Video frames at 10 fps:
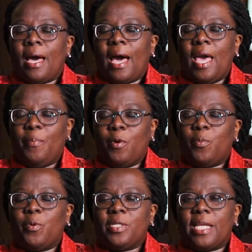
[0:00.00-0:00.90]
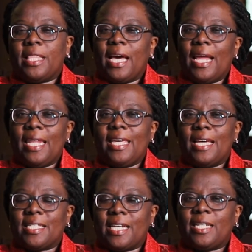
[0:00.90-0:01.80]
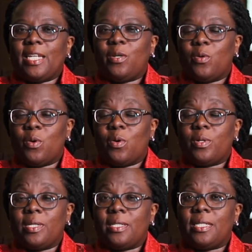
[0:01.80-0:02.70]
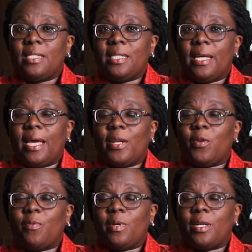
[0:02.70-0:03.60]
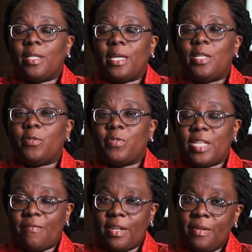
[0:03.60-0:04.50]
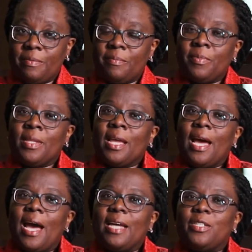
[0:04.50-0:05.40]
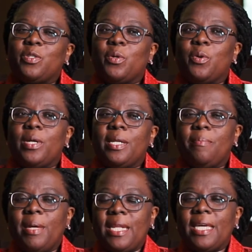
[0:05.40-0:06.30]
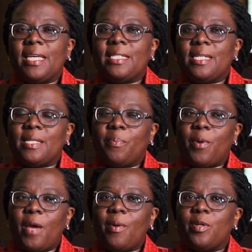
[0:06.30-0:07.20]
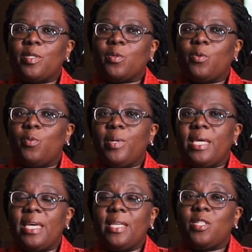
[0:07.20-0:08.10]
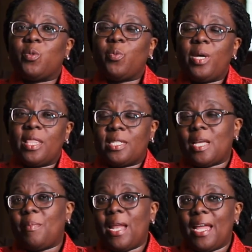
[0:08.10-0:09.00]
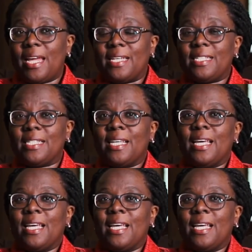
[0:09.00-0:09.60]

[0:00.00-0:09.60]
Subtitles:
I propose that the early years actually go on till the end of the age of 7. And so in many cases, the primary school begins with some learners